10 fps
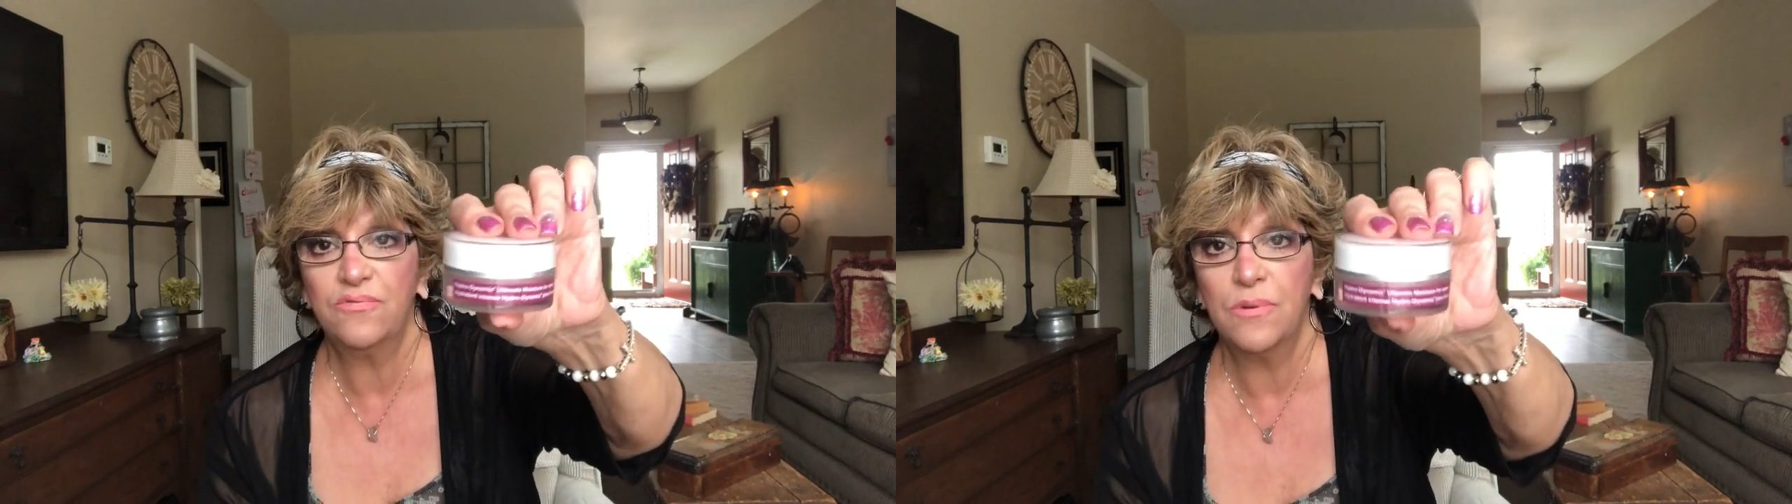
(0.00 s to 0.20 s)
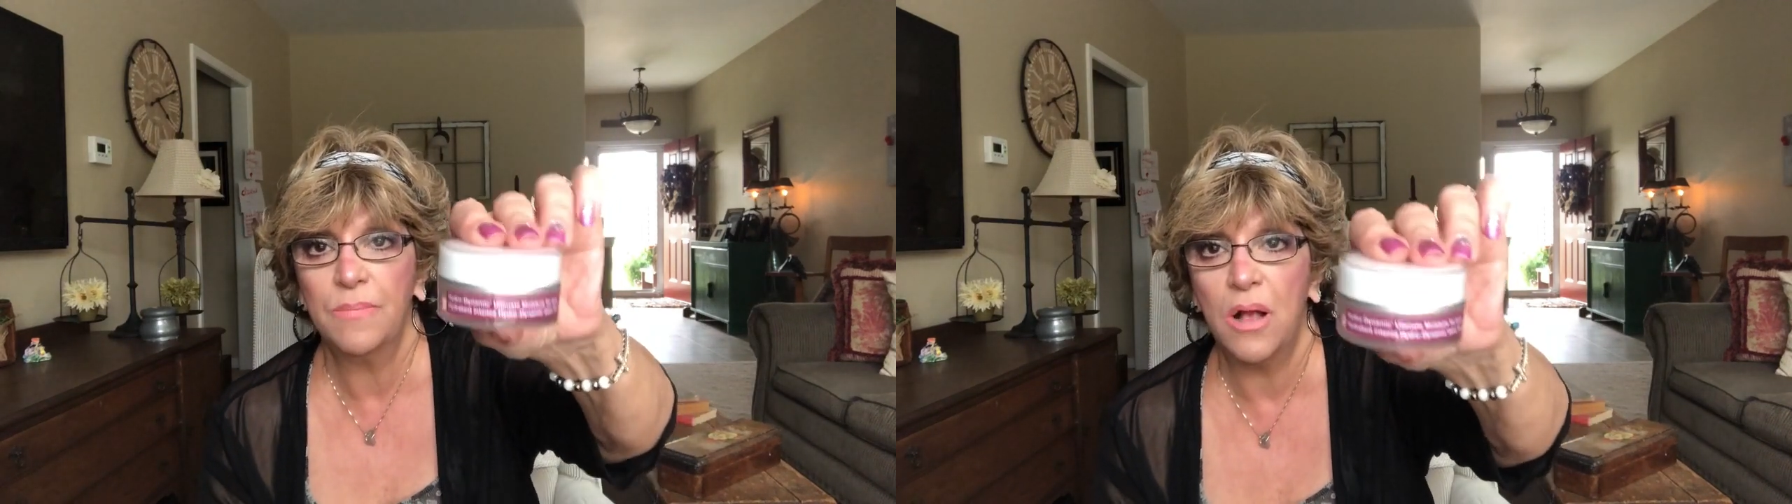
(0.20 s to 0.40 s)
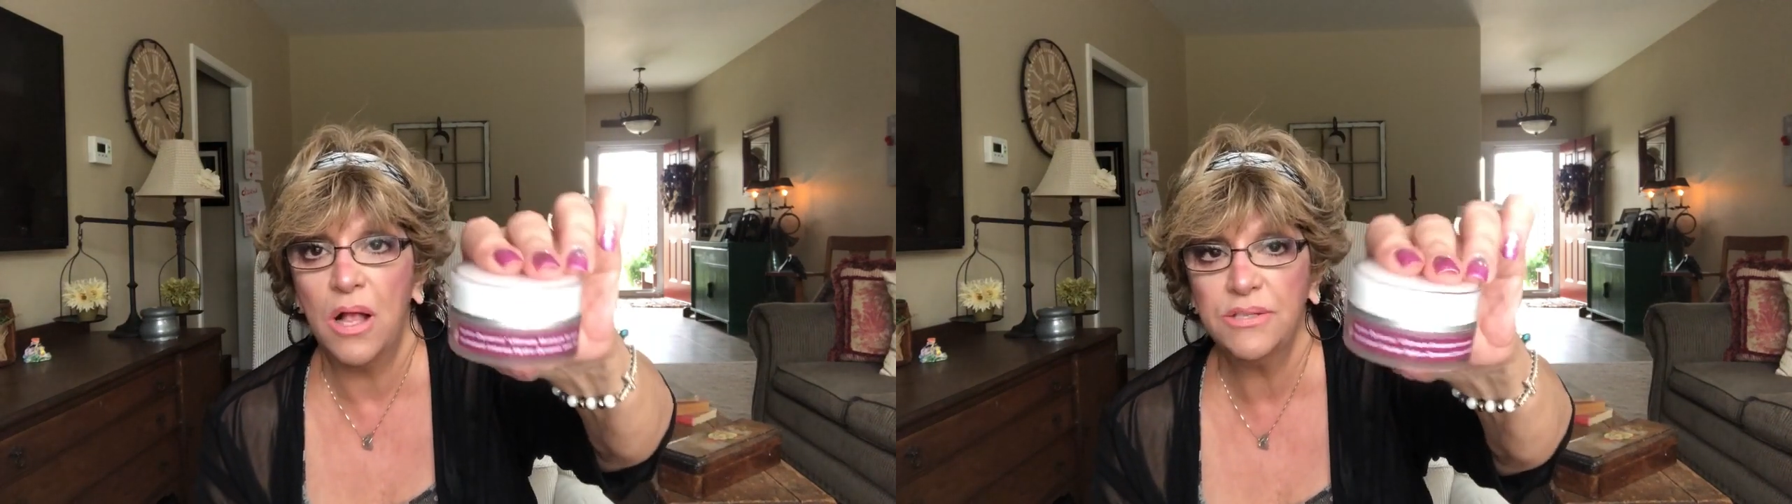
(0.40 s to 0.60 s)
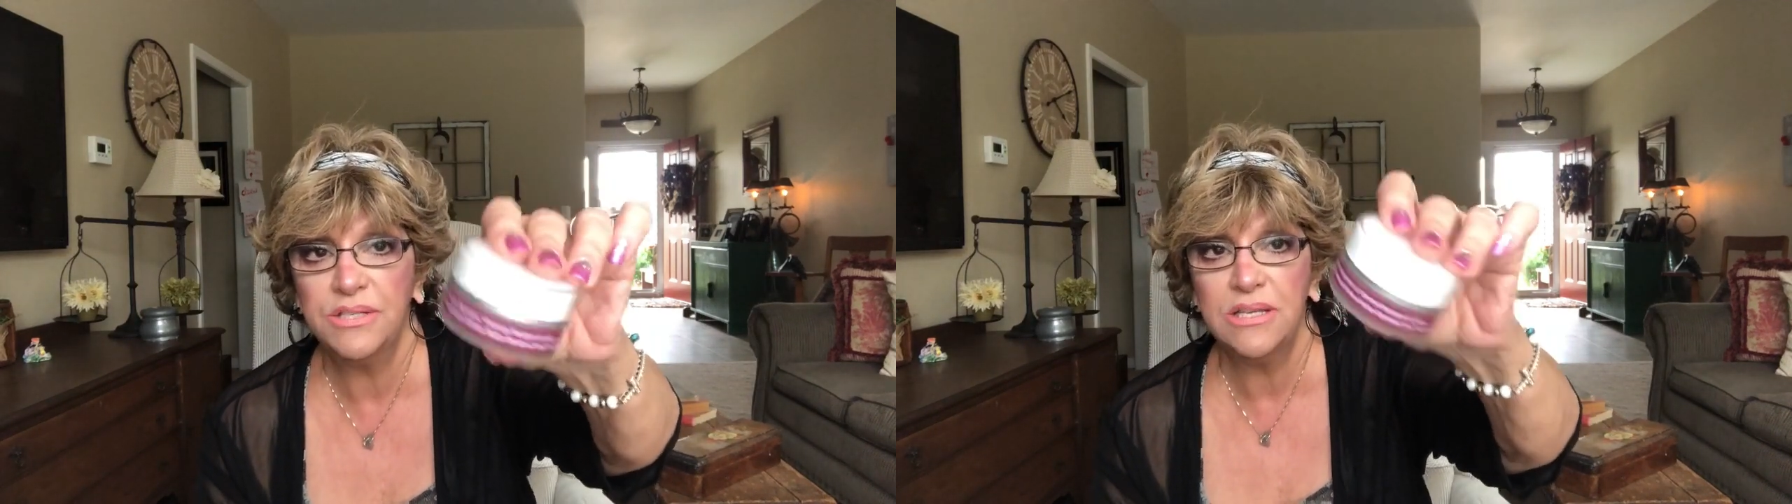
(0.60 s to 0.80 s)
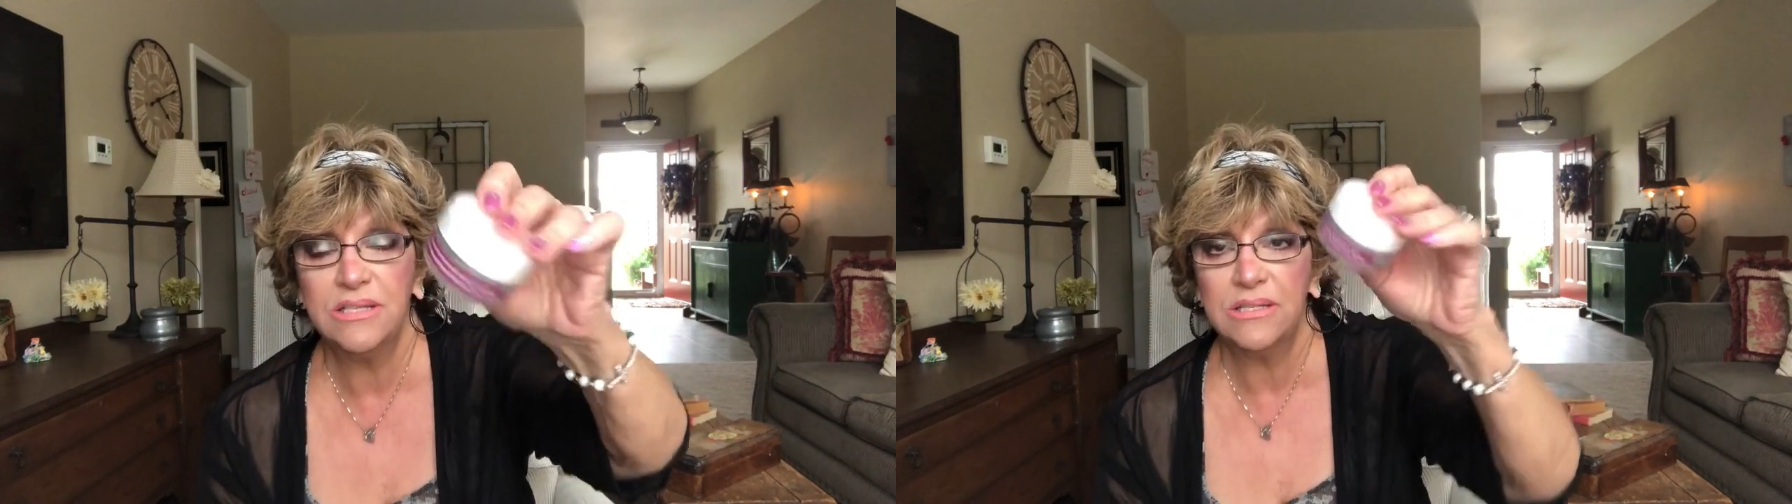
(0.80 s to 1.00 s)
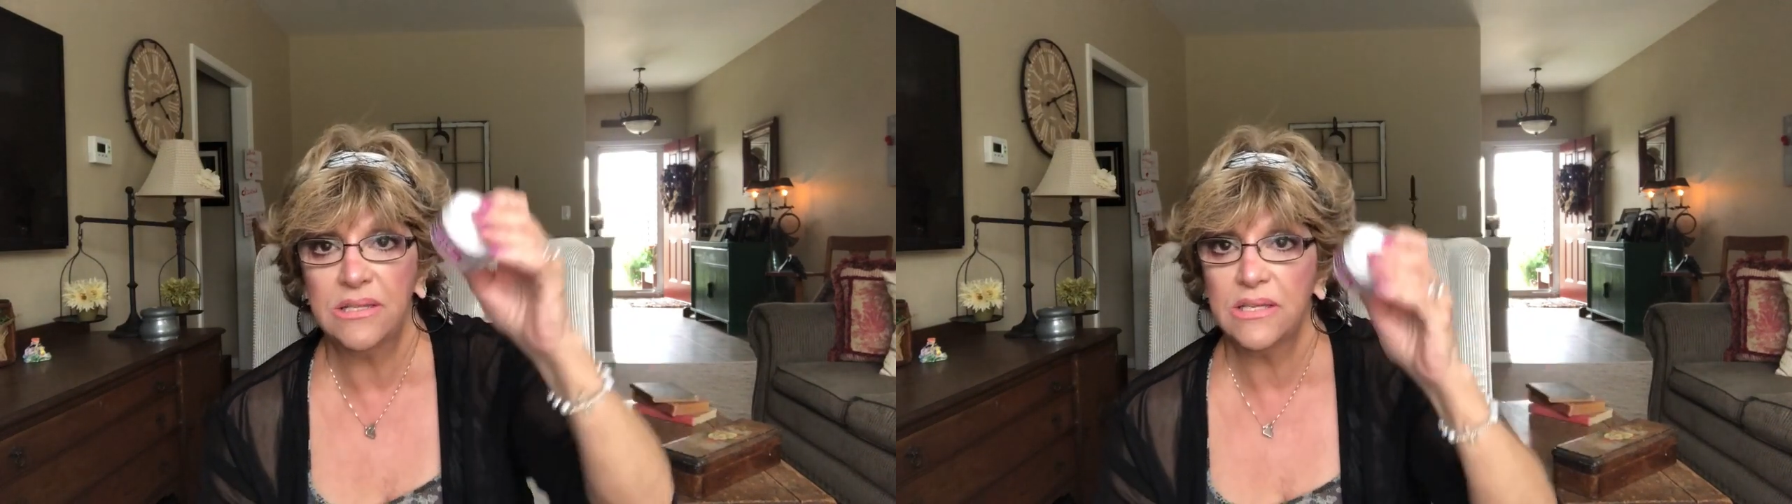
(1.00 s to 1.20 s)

from Ulta's.